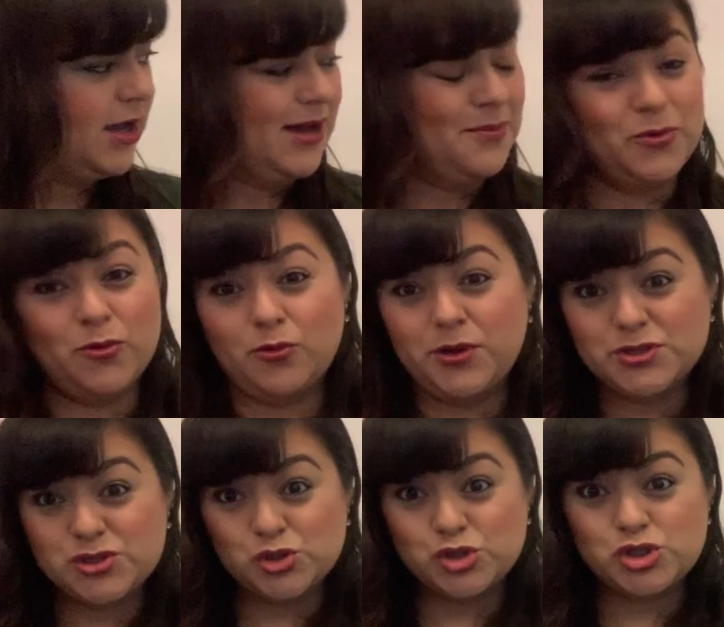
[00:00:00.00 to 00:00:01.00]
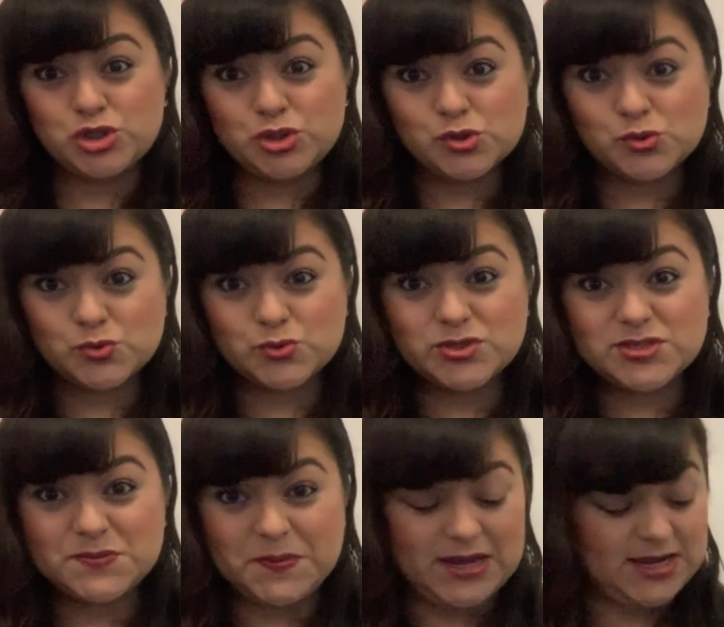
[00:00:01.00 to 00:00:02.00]
I'm going to
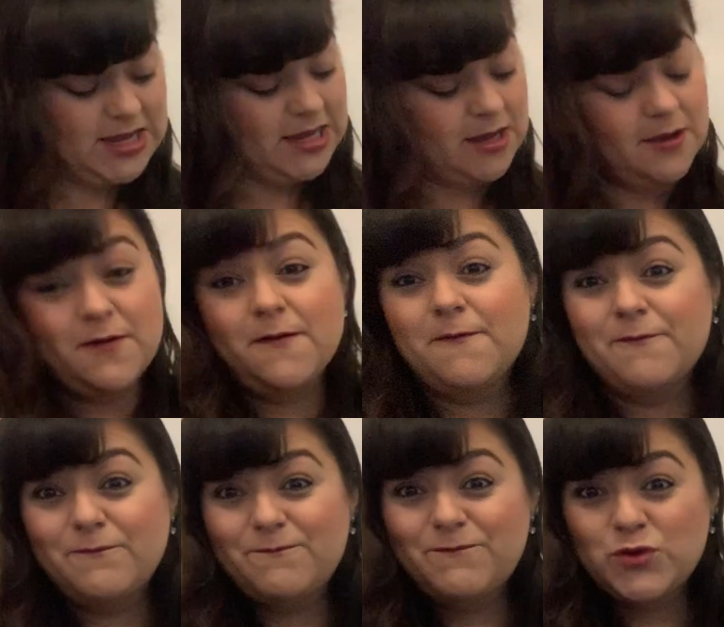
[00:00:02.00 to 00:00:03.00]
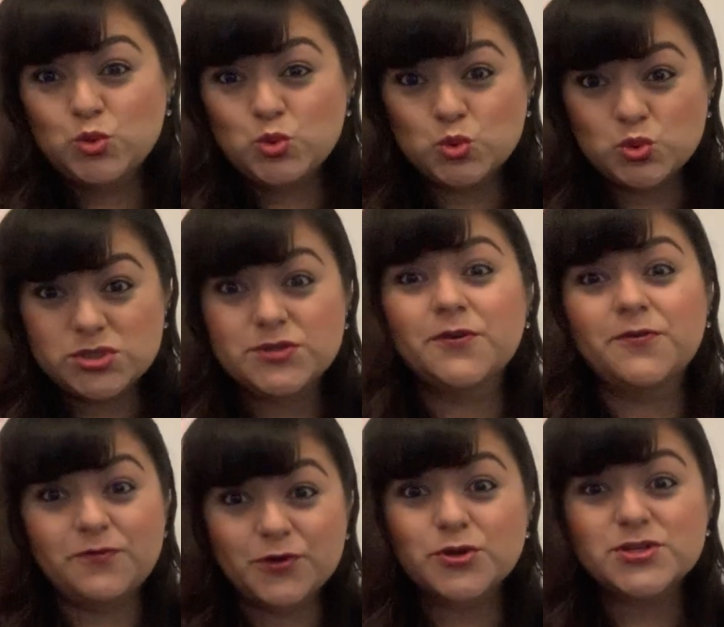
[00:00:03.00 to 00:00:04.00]
choose buying food
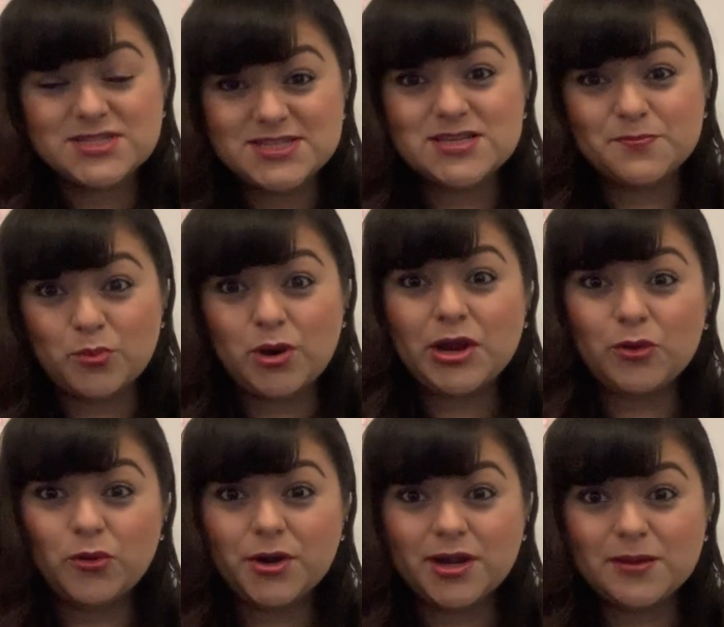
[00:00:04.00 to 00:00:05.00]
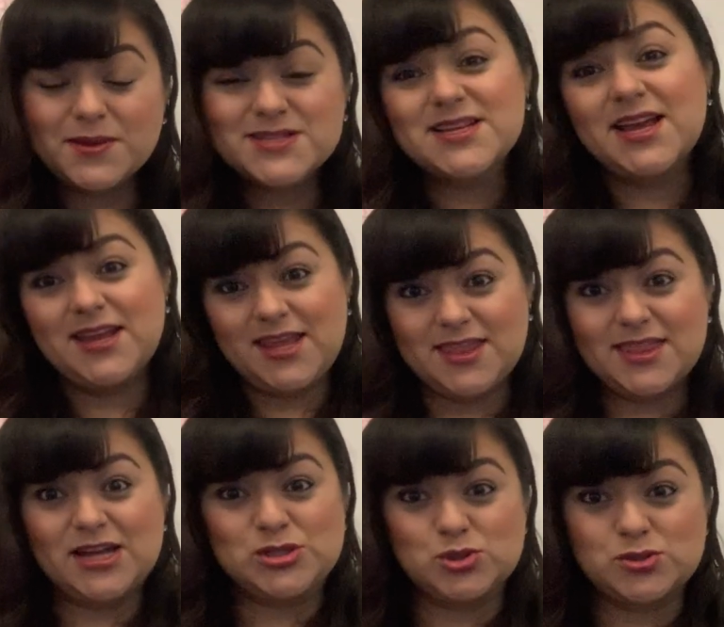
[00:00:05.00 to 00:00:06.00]
first. That's a priority because I need
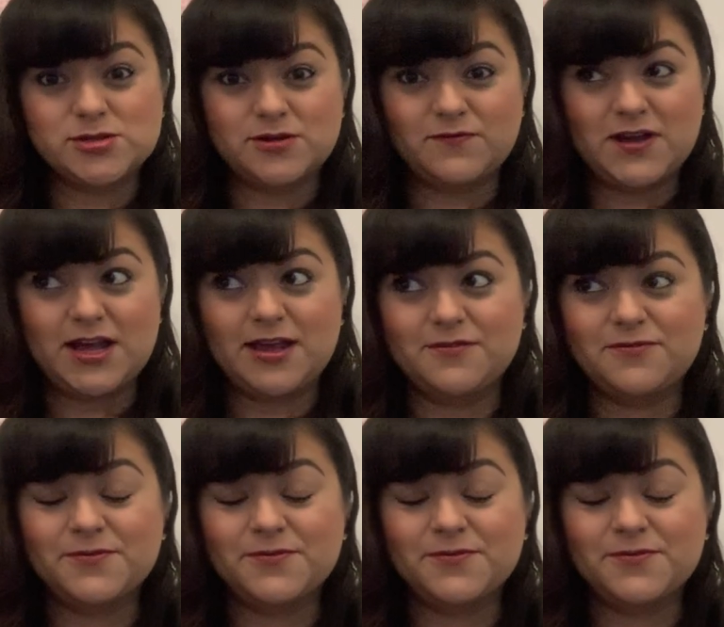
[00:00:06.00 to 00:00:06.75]
that to survive.